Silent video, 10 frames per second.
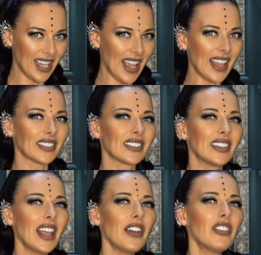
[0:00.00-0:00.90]
and
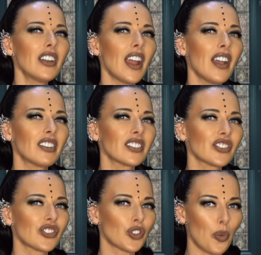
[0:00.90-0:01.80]
never ever
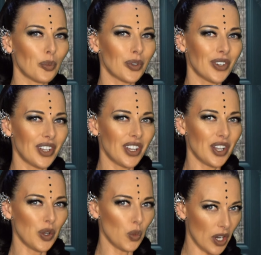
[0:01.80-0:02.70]
stop
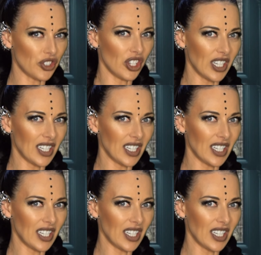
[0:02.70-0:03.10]
watching.